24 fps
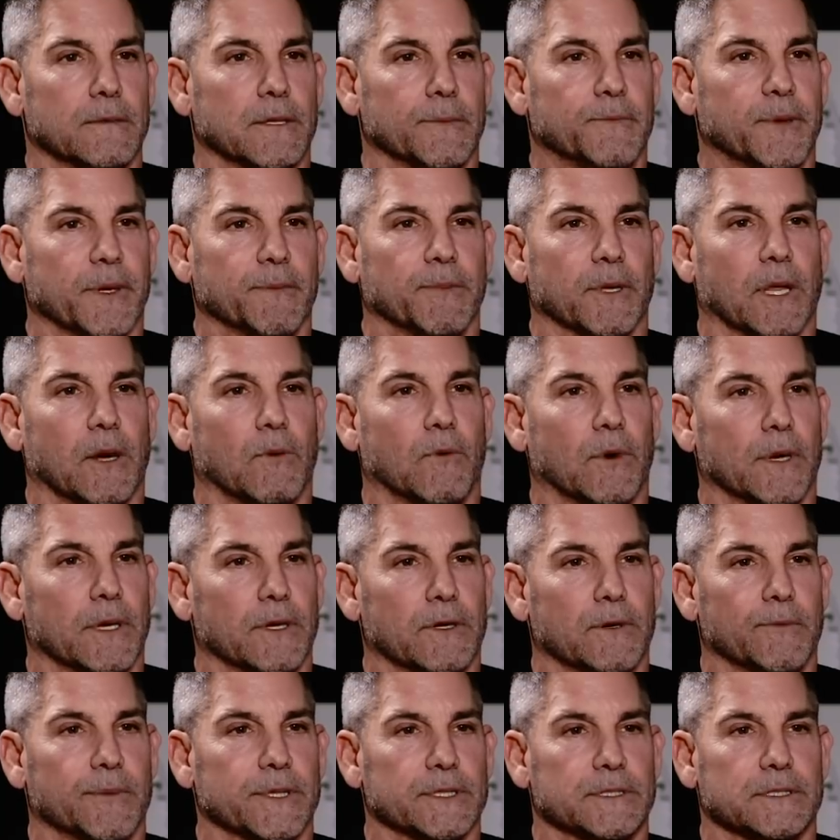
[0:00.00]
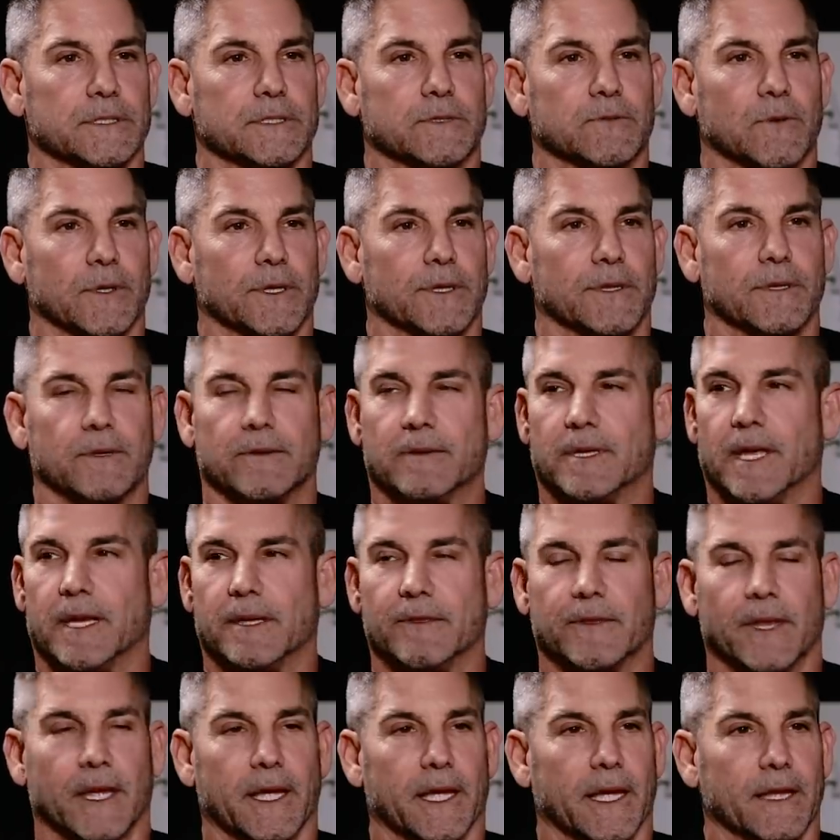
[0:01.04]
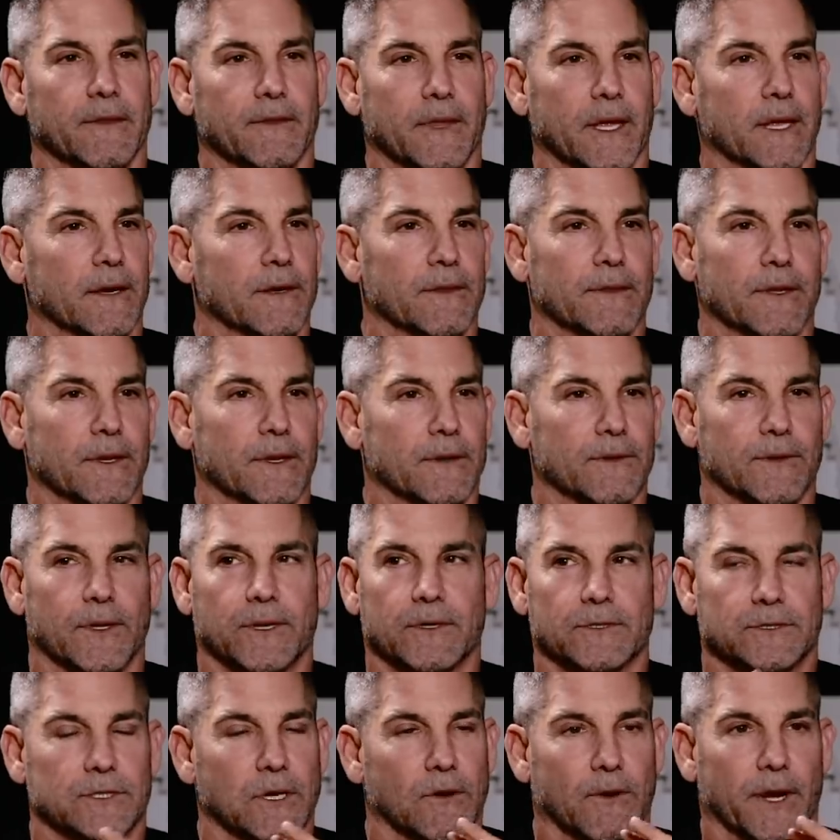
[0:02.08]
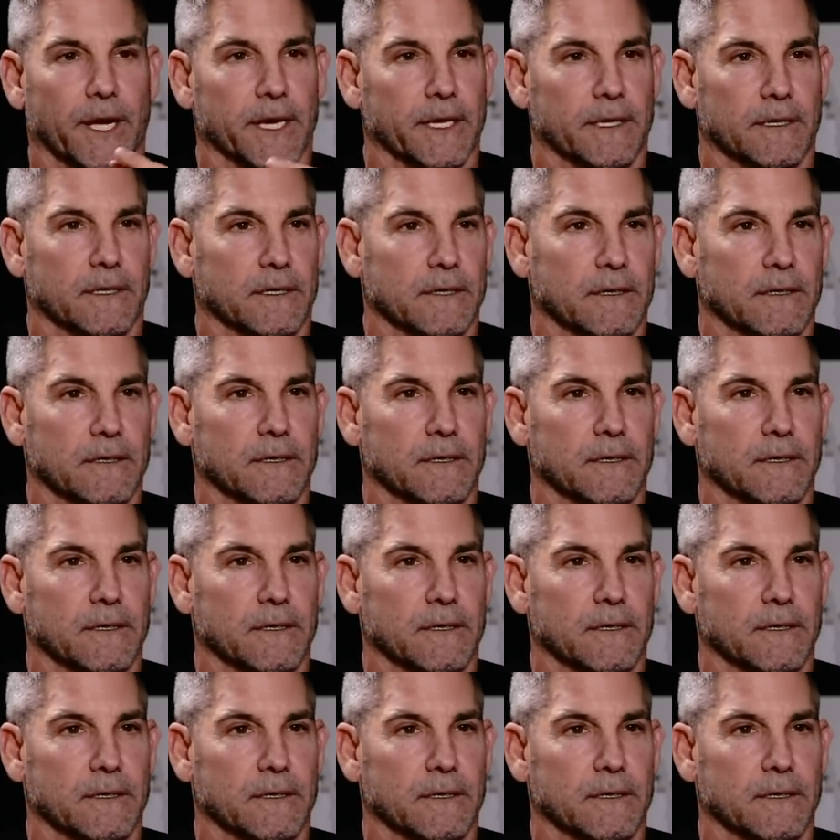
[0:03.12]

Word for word: The people I want to do business with, they, they, they, there's no hate.